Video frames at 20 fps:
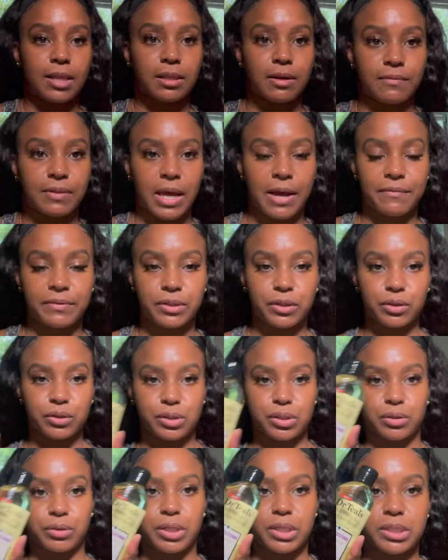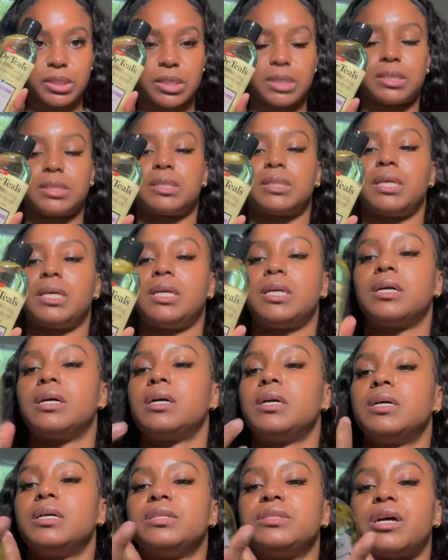love lavender. So this is the
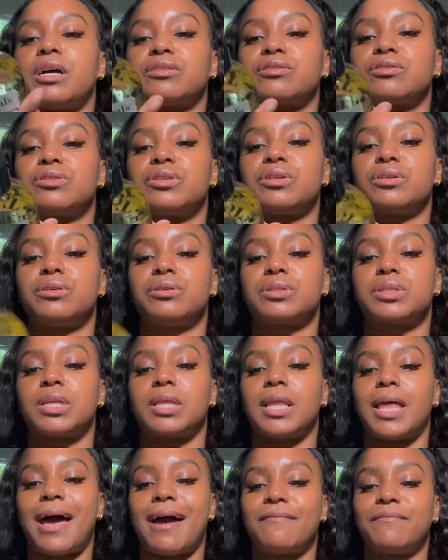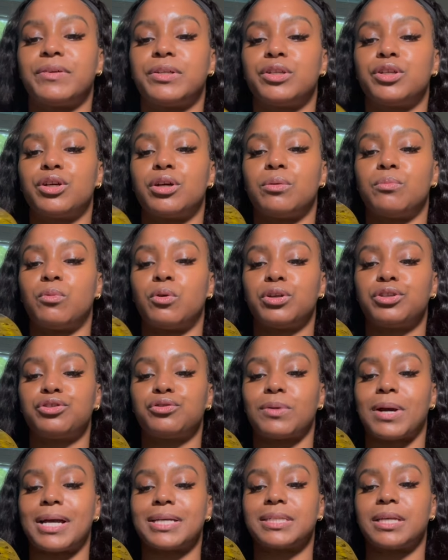Dr. Teal's Lavender
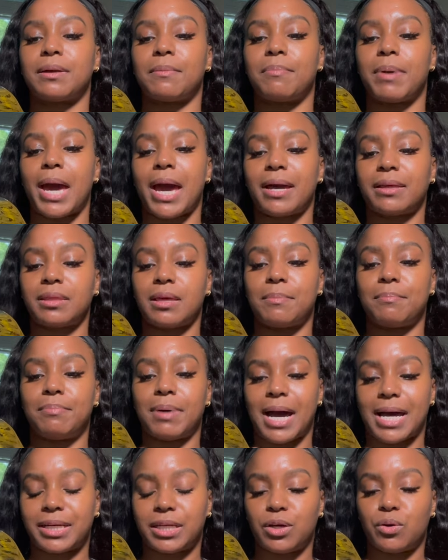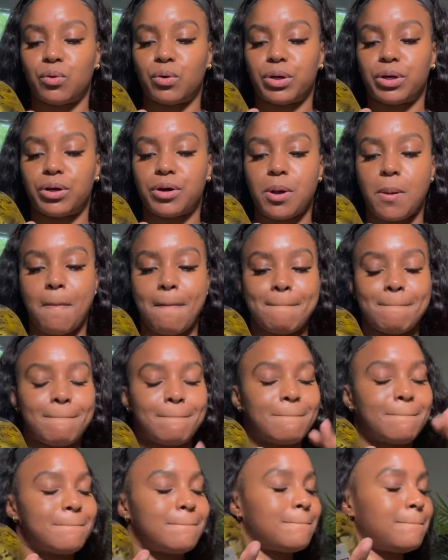Moisturizing Bath and Body Oil.
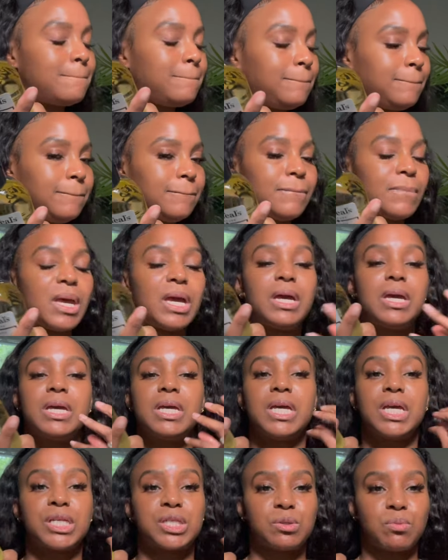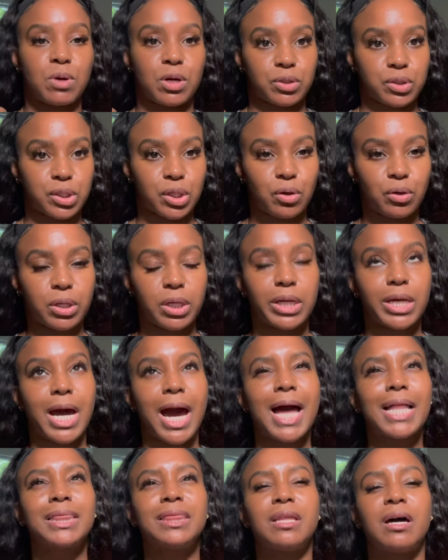Mmm, it smells so good.
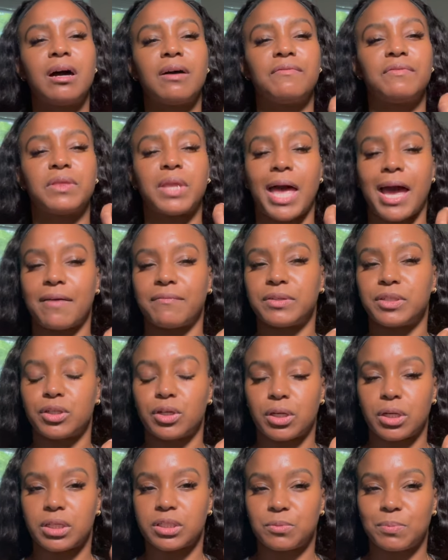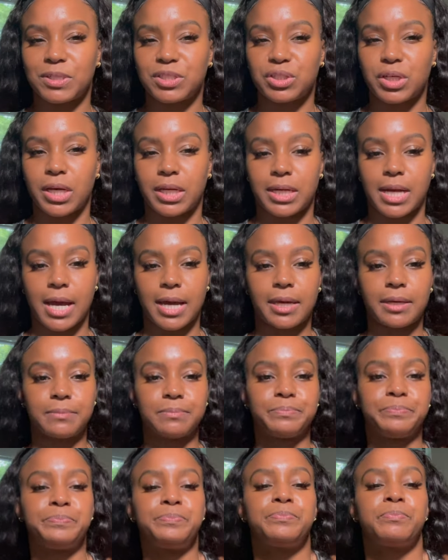I love lavender, especially at night.
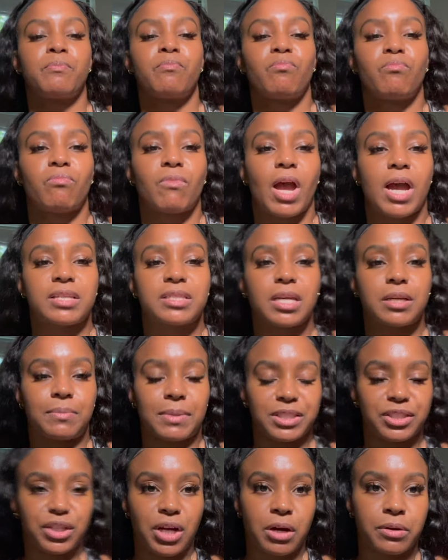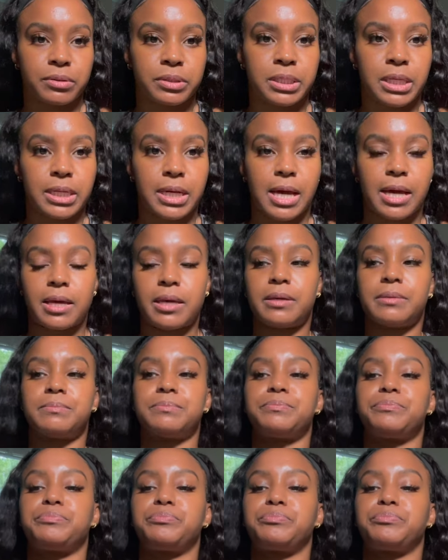I take my showers at night